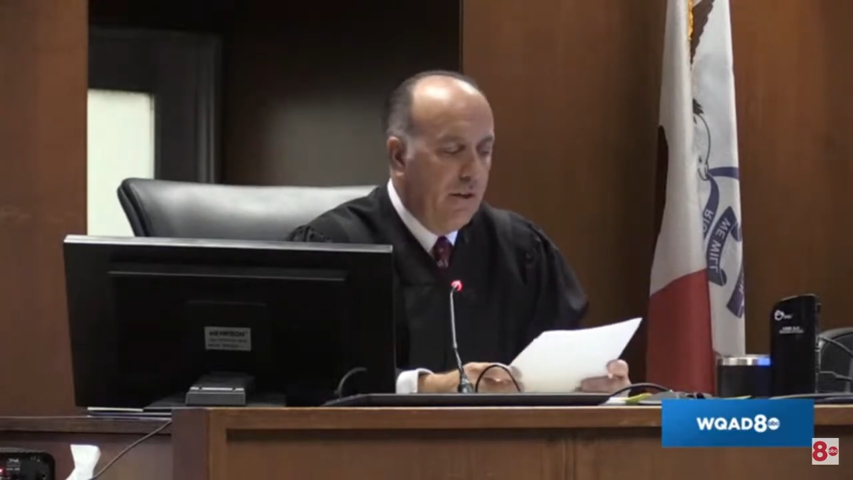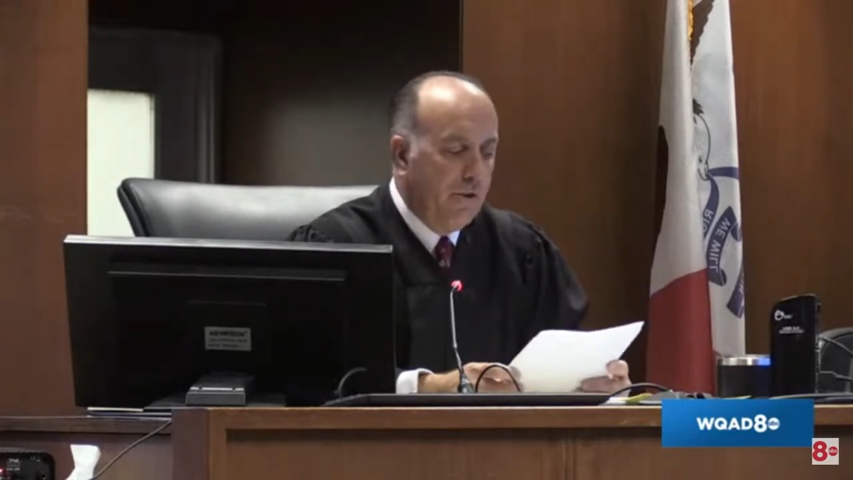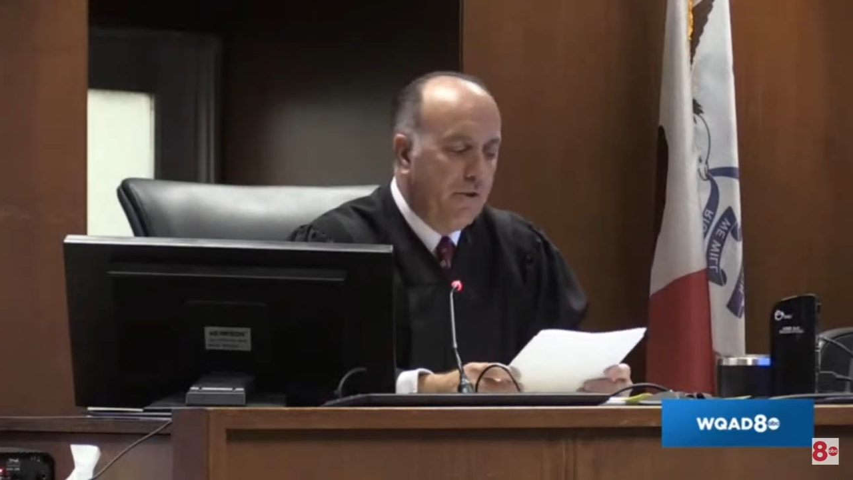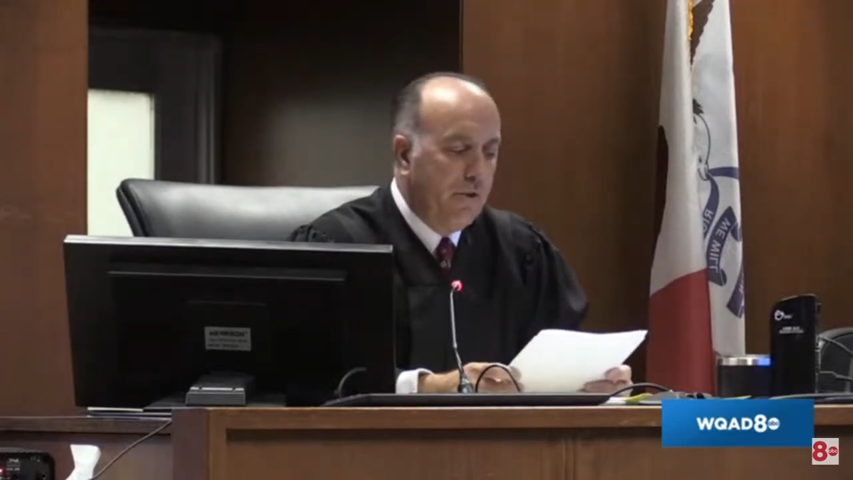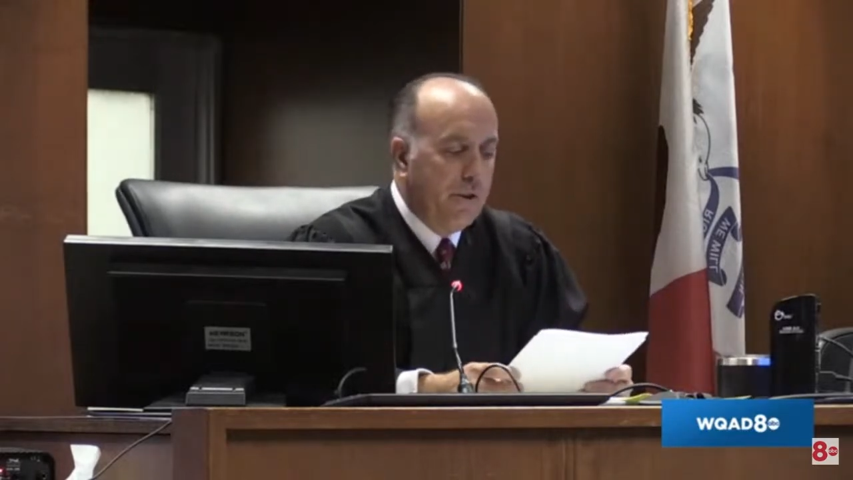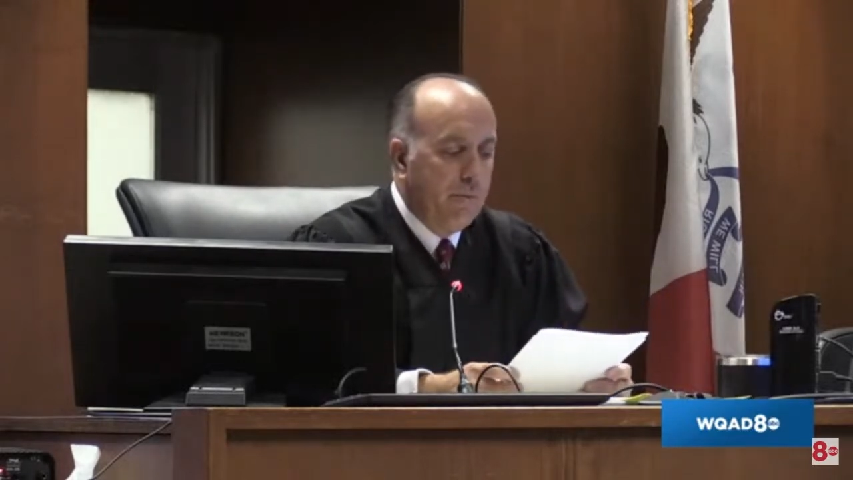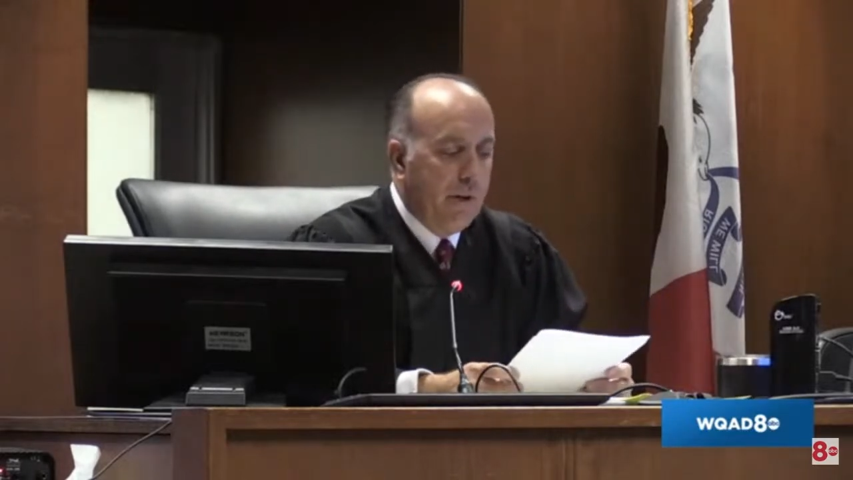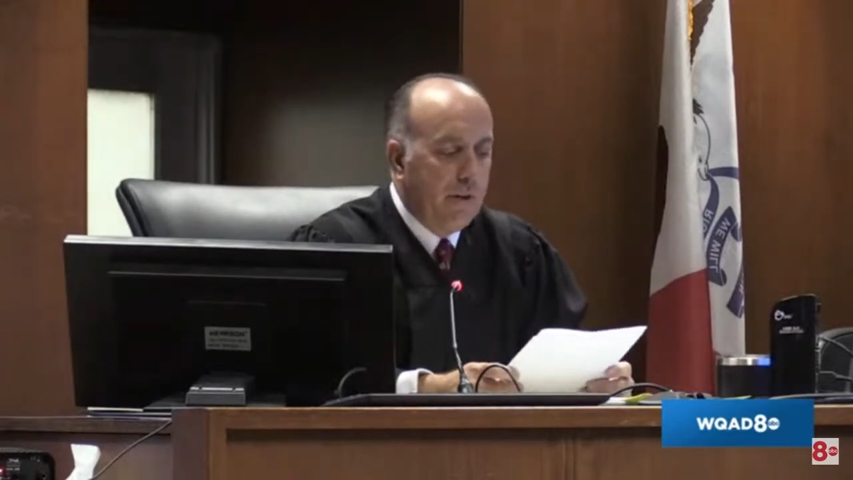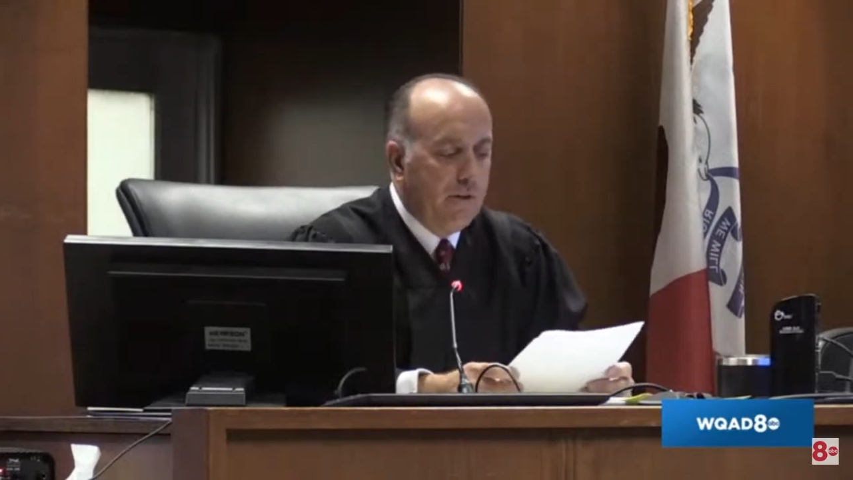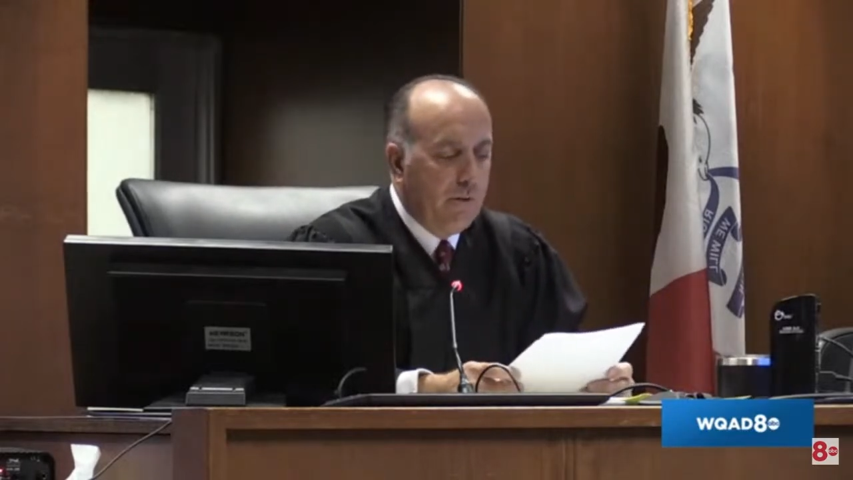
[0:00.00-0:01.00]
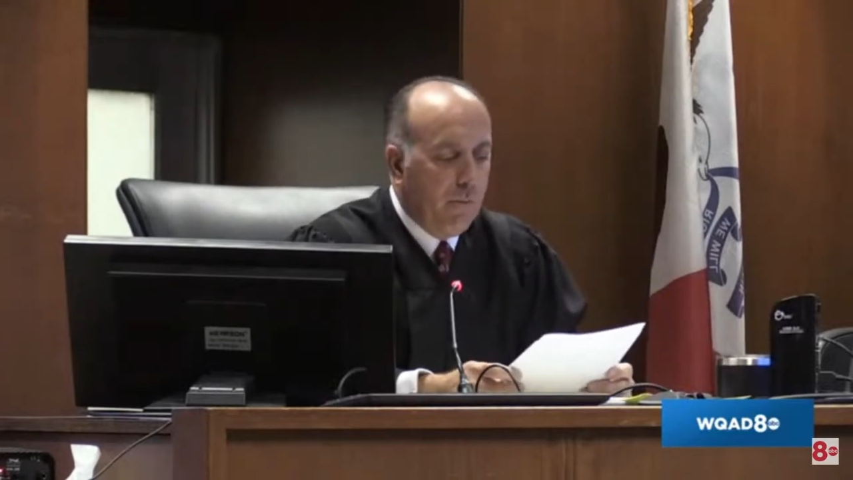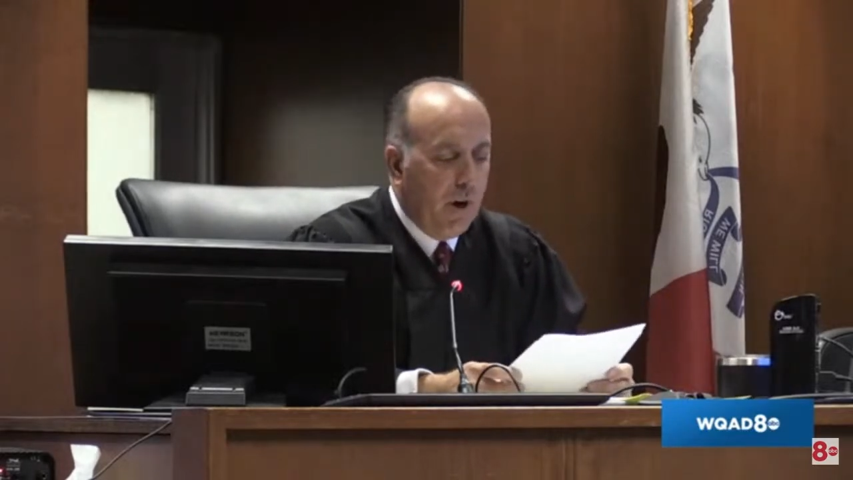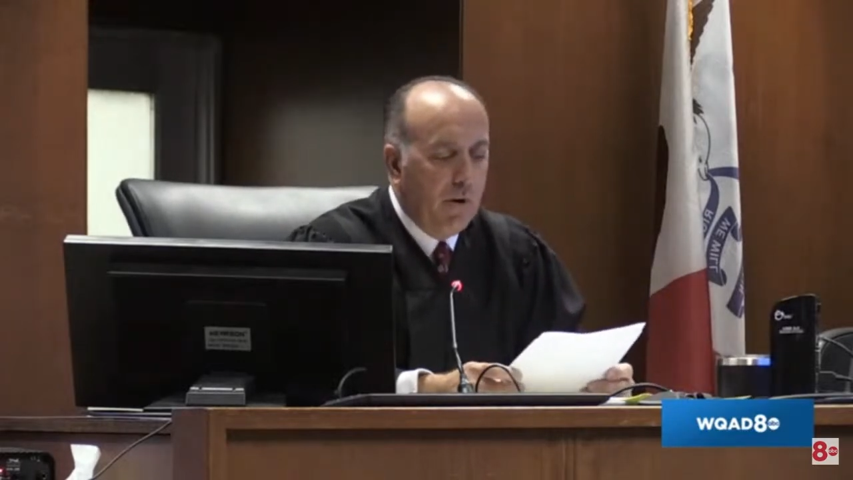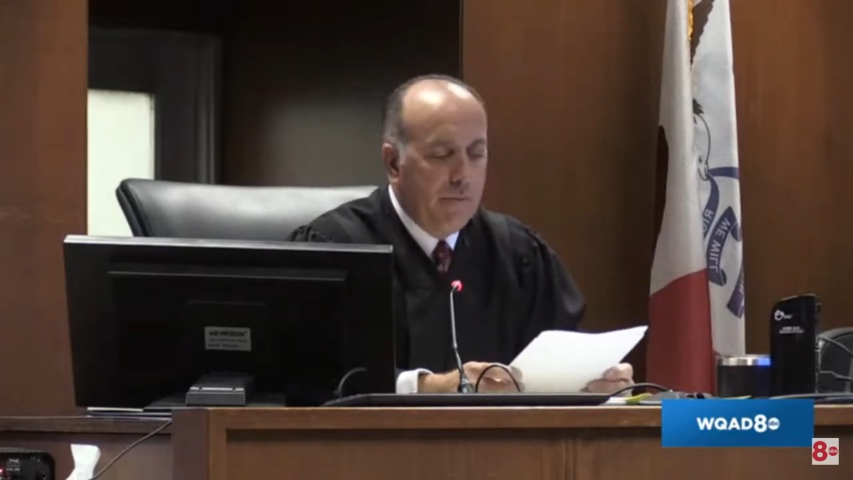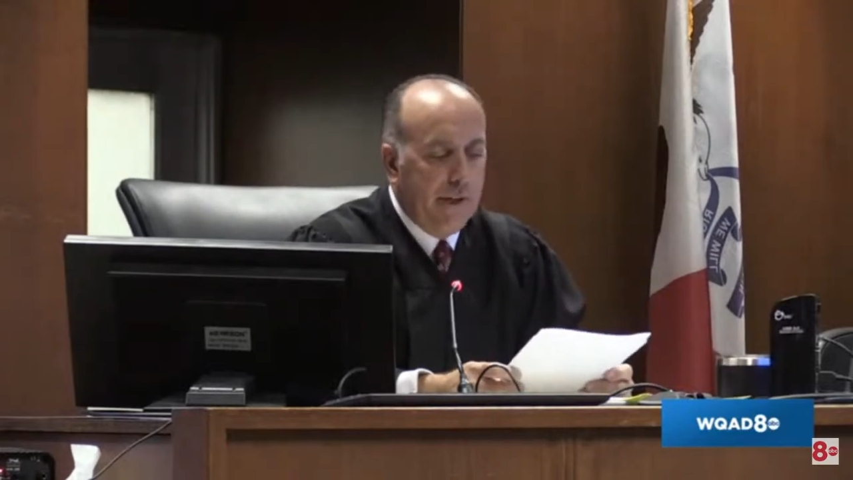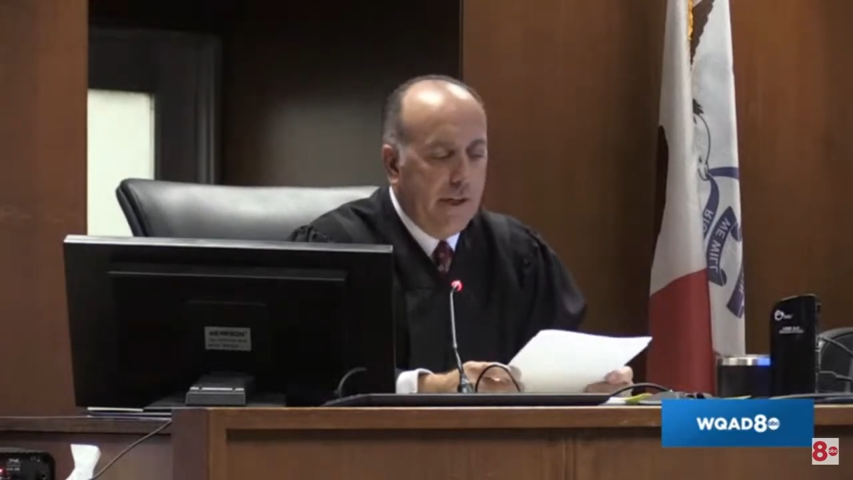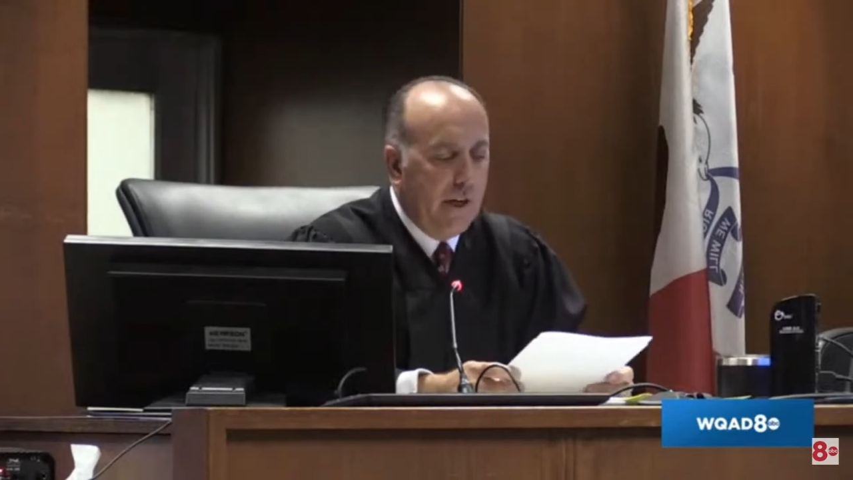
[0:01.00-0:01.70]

in the Jersey Meadows apartment